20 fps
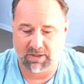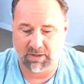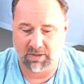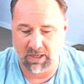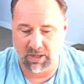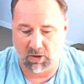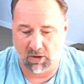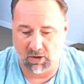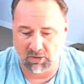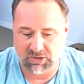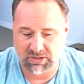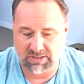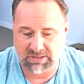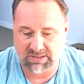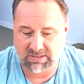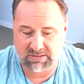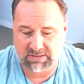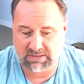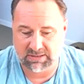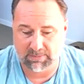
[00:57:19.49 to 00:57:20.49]
It all just
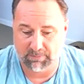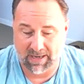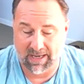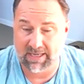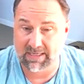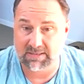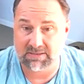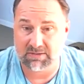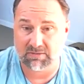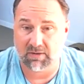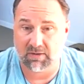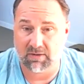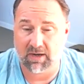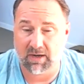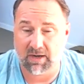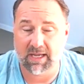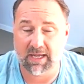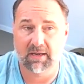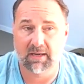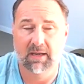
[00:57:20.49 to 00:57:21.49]
depends,
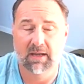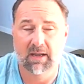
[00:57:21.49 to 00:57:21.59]
right?